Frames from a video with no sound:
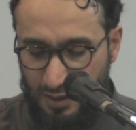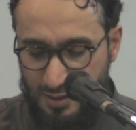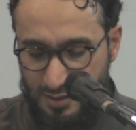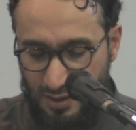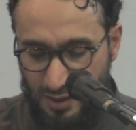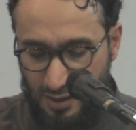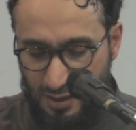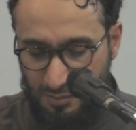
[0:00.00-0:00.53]

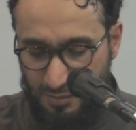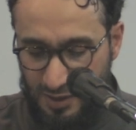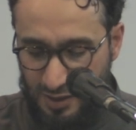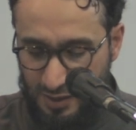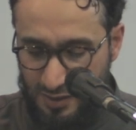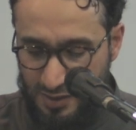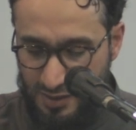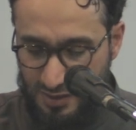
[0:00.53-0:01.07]
alayhi
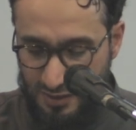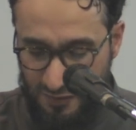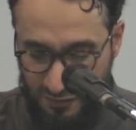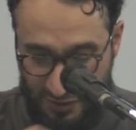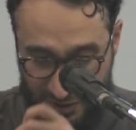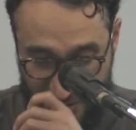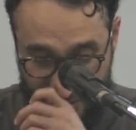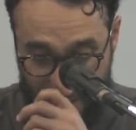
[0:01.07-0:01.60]
salam. This
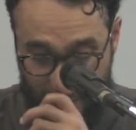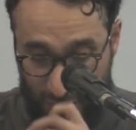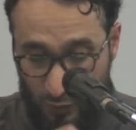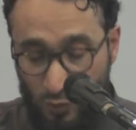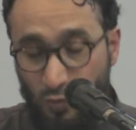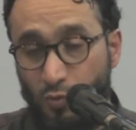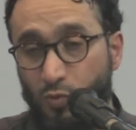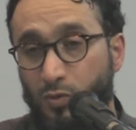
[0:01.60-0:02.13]
is in verse
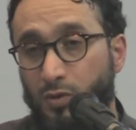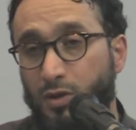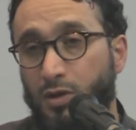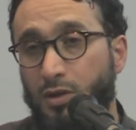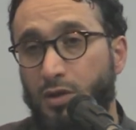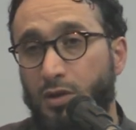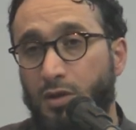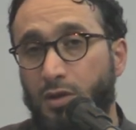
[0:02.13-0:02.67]
number
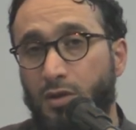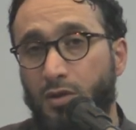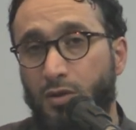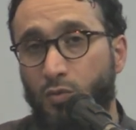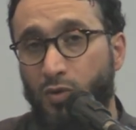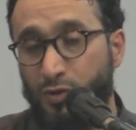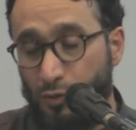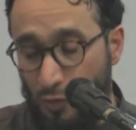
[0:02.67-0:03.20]

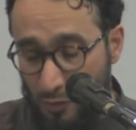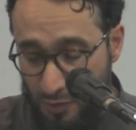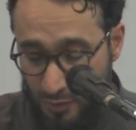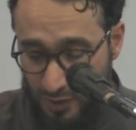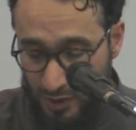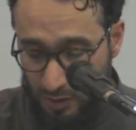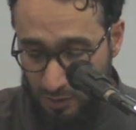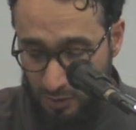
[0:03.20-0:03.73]

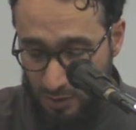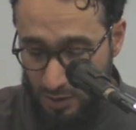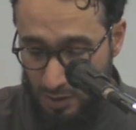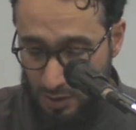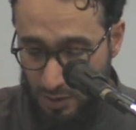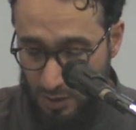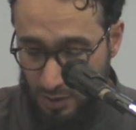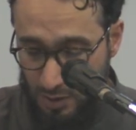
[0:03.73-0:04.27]
103.
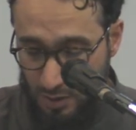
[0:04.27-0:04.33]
